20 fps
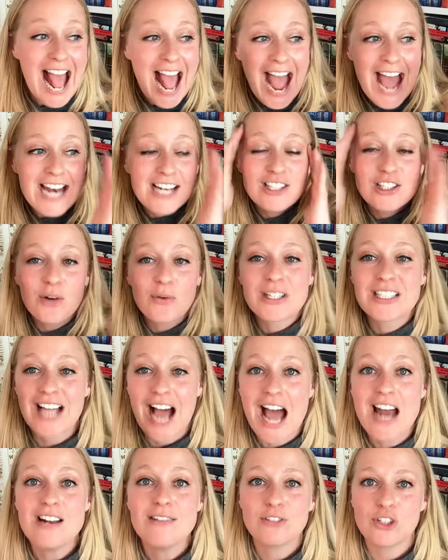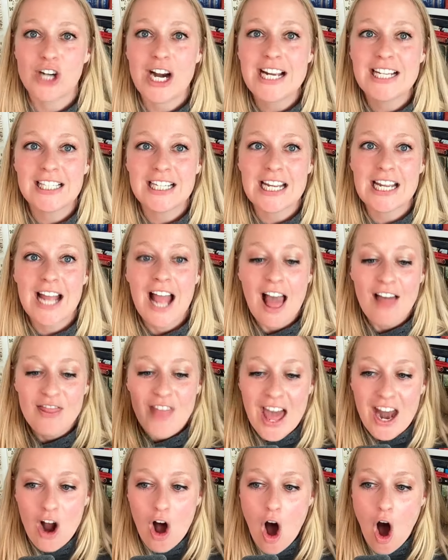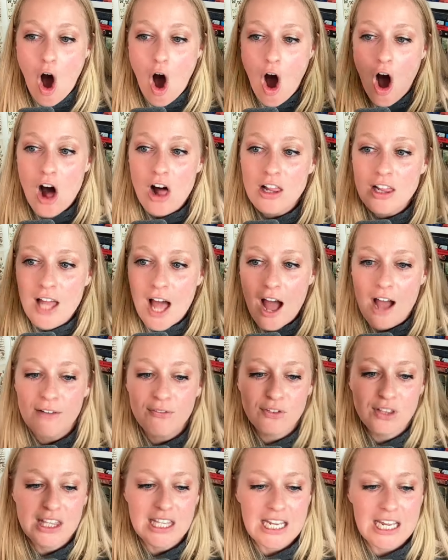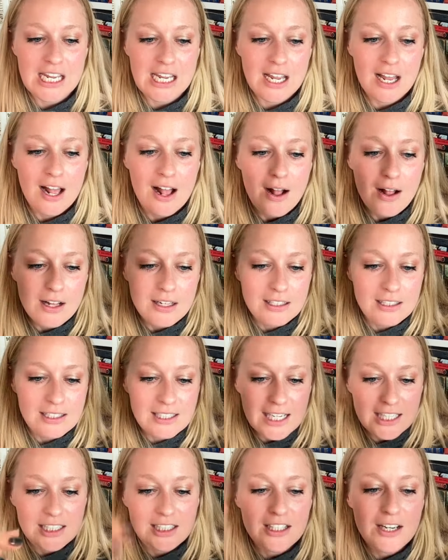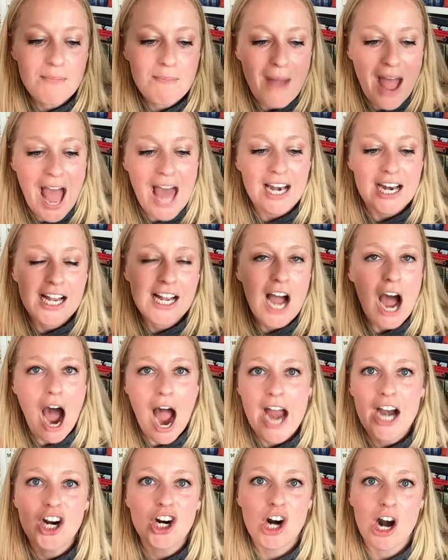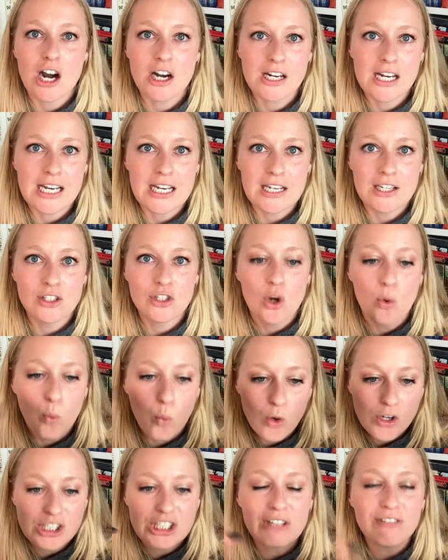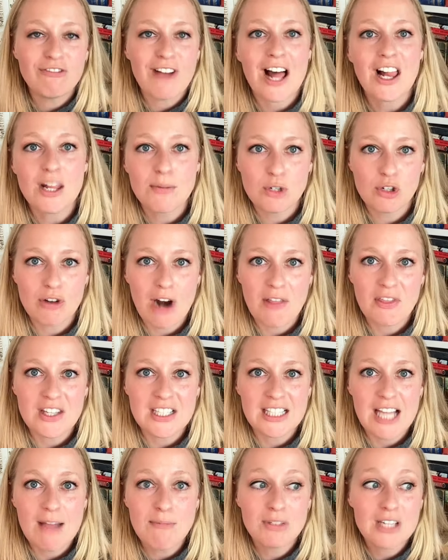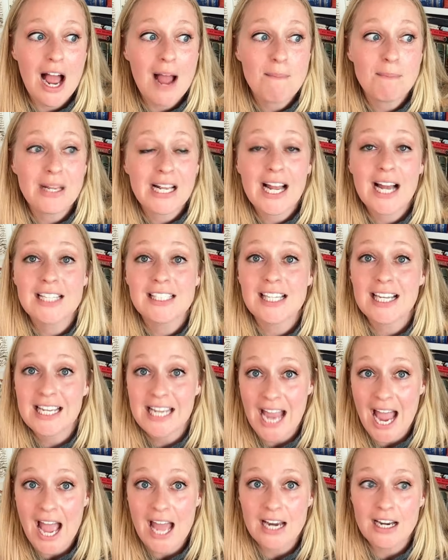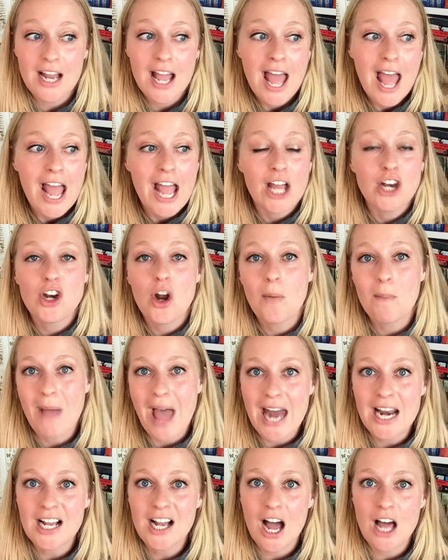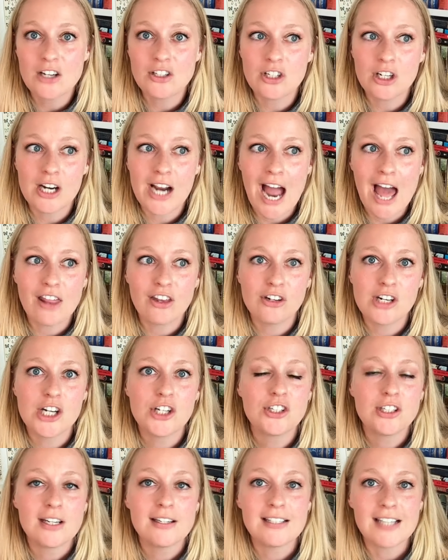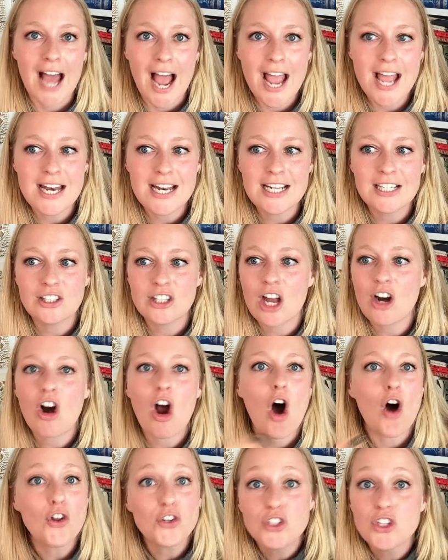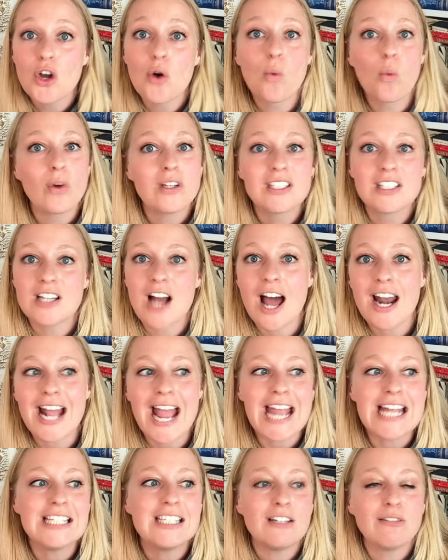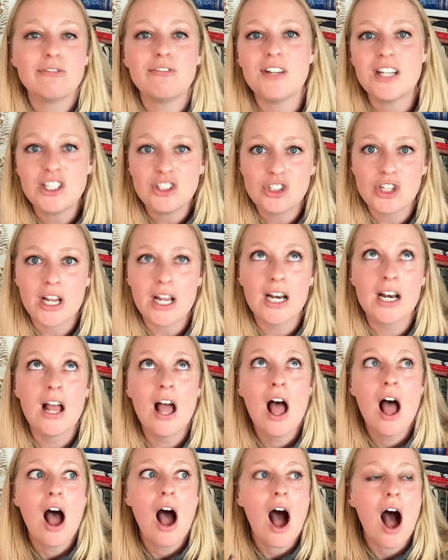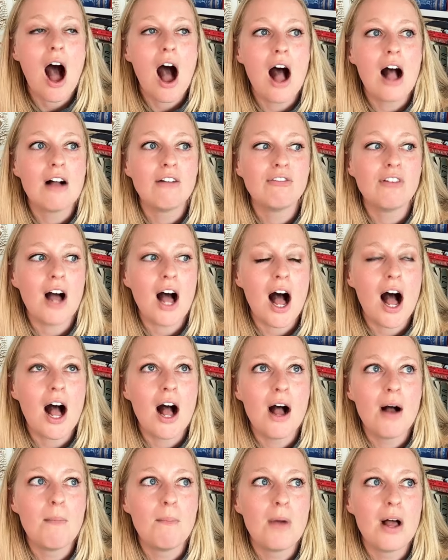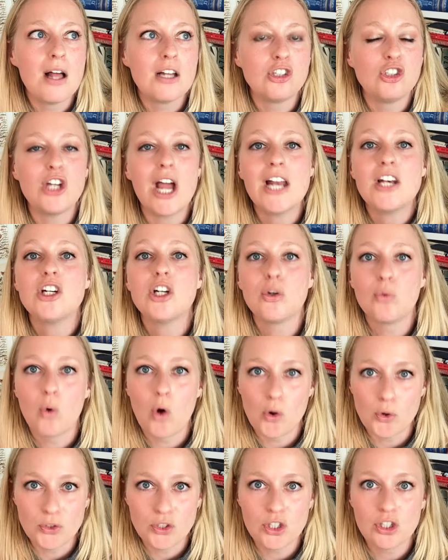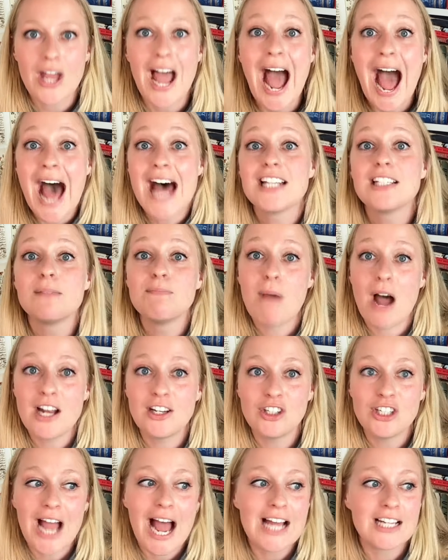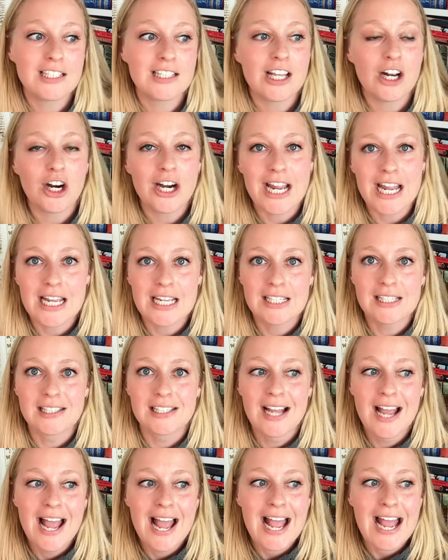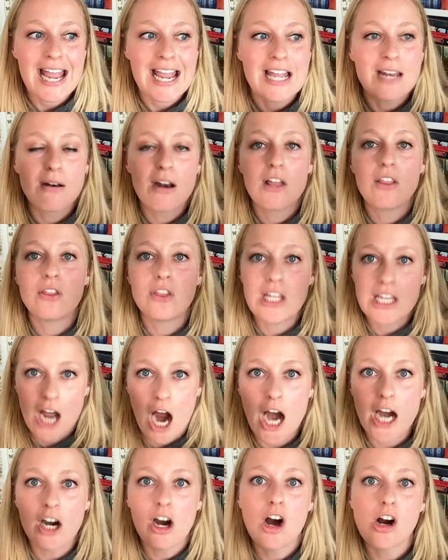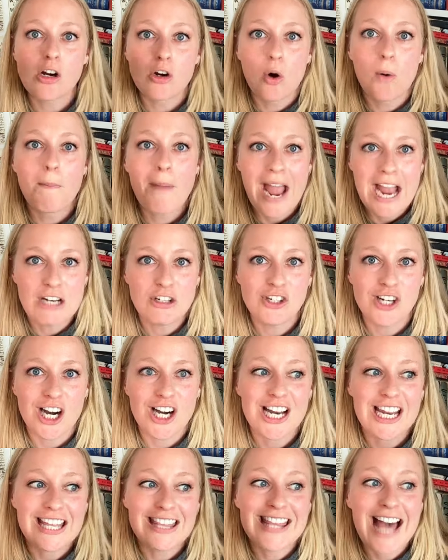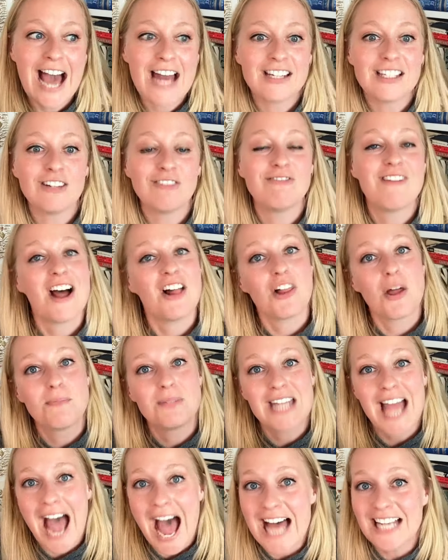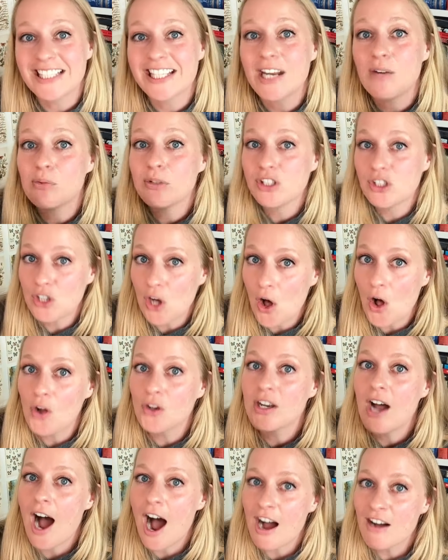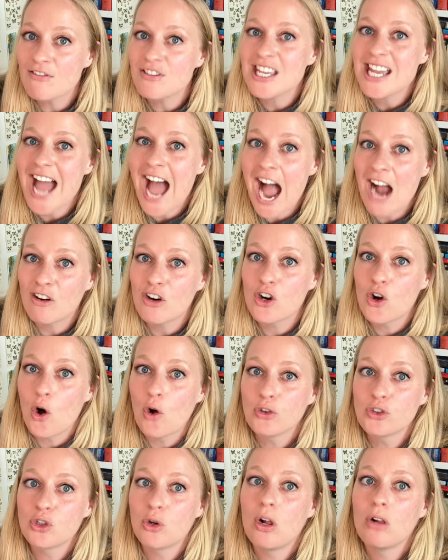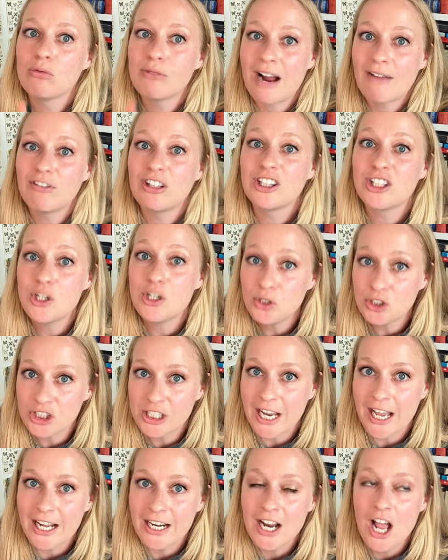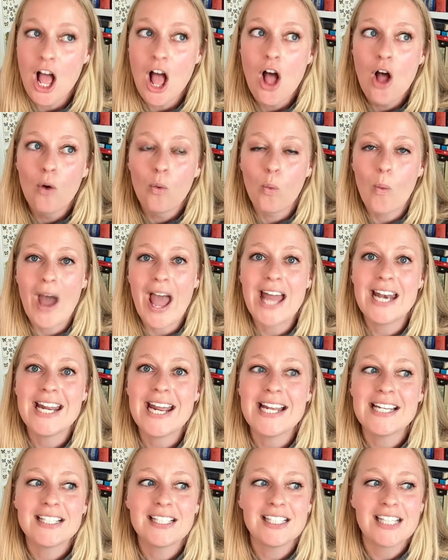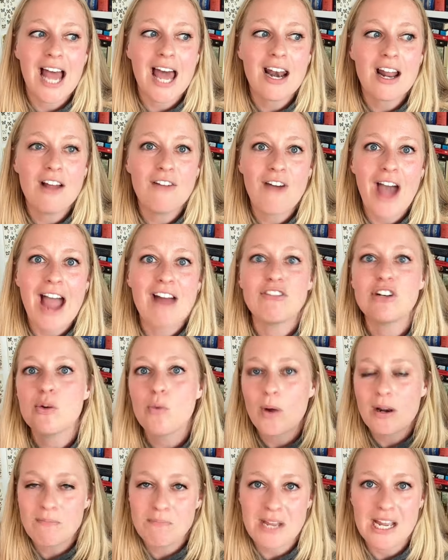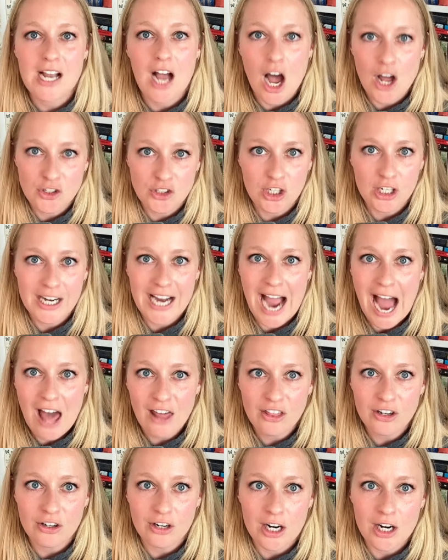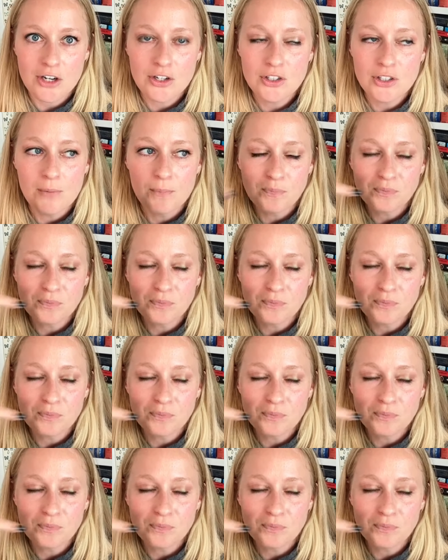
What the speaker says: And so it's kind of crazy that all of the systematic hierarchies were developed around the same time, because again, in nomadic hunter-gatherer societies, there also was not a division of gender roles as much as there is in the hierarchical patriarchy that developed as a result of the agricultural revolution, when instead of everyone being hunter-gatherers,